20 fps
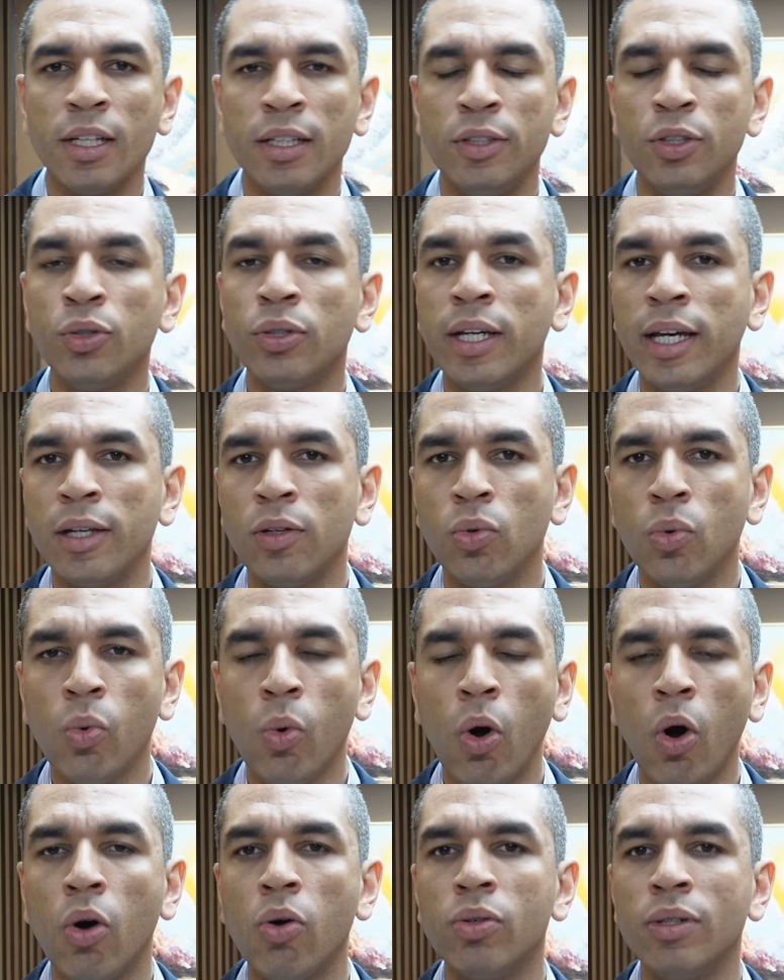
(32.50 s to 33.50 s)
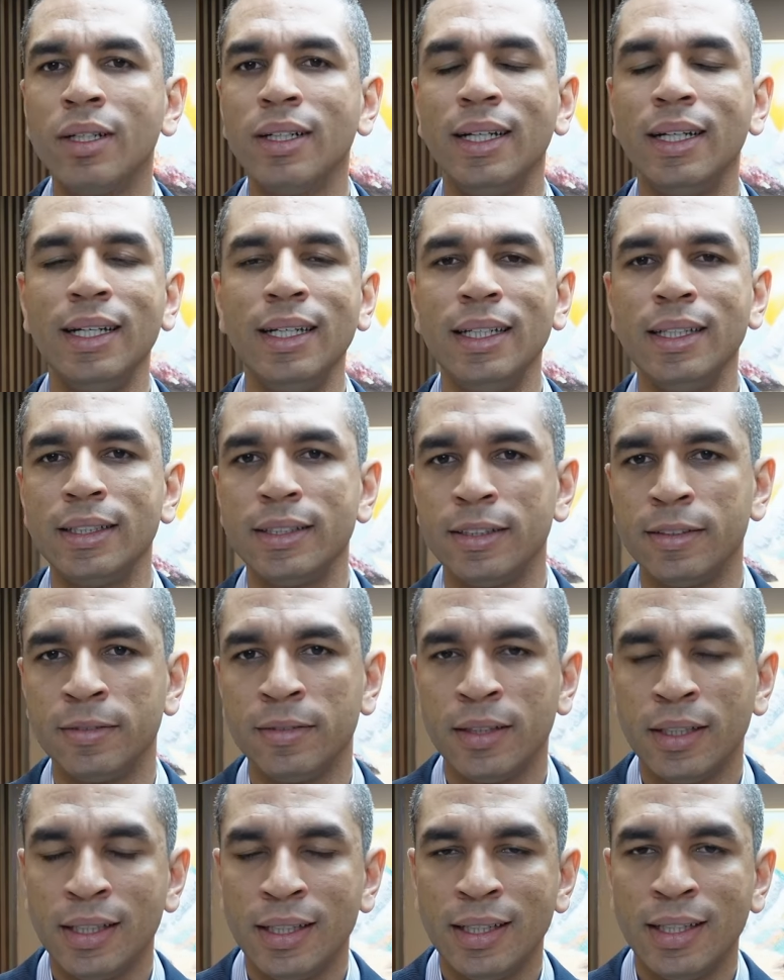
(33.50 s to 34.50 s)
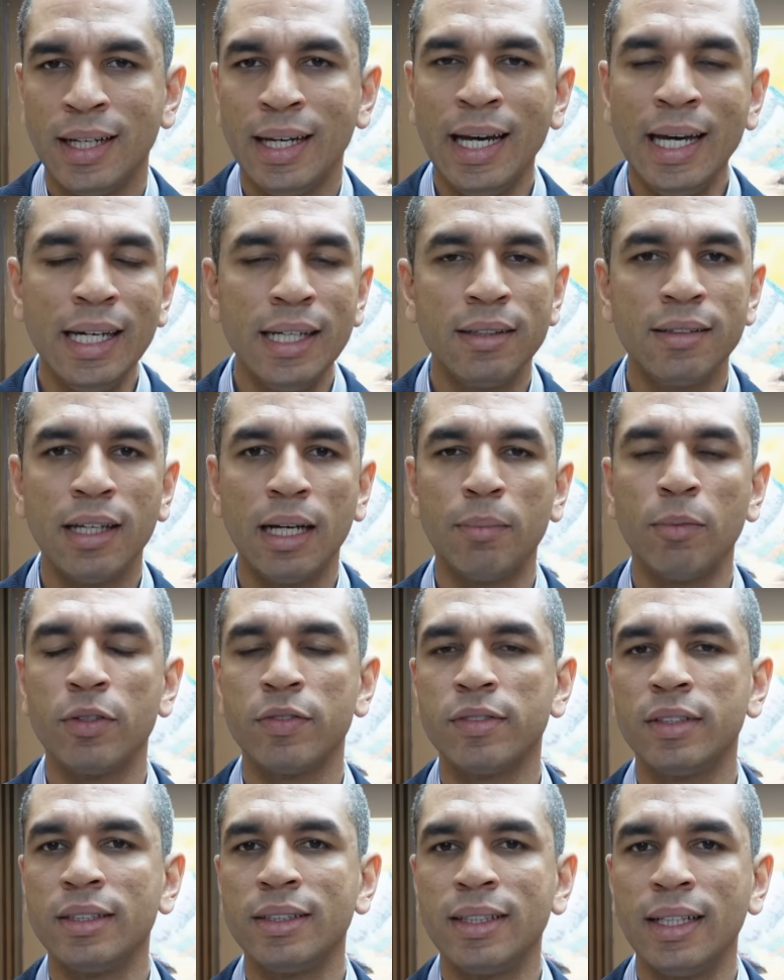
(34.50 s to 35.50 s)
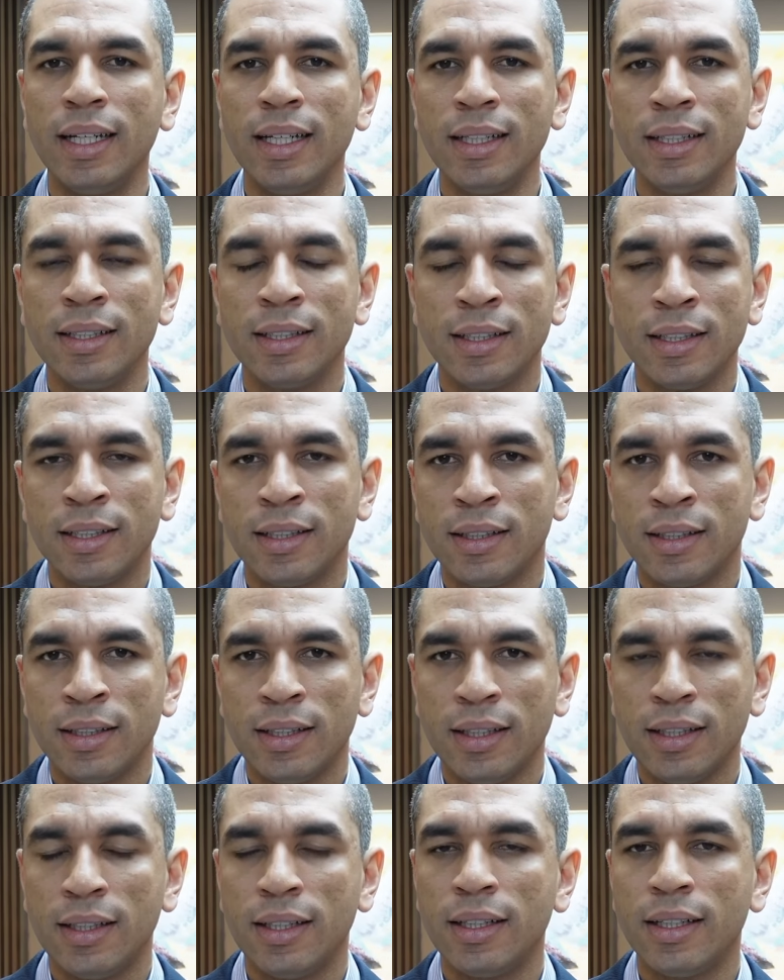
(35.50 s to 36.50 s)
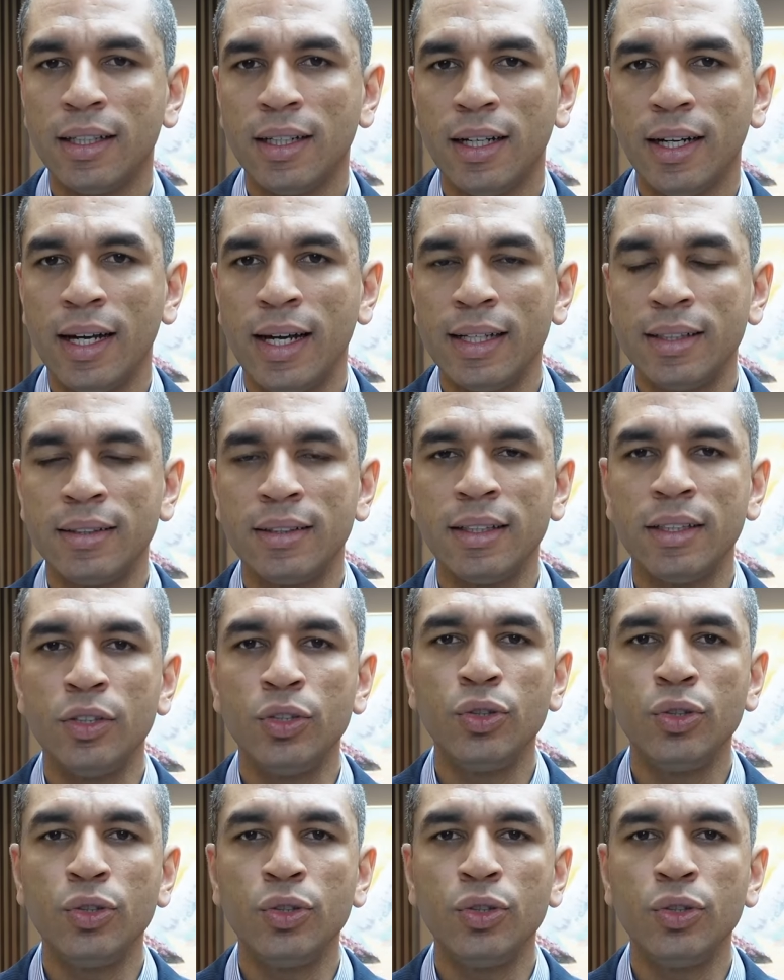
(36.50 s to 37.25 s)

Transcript: you can walk in any time of the day here at the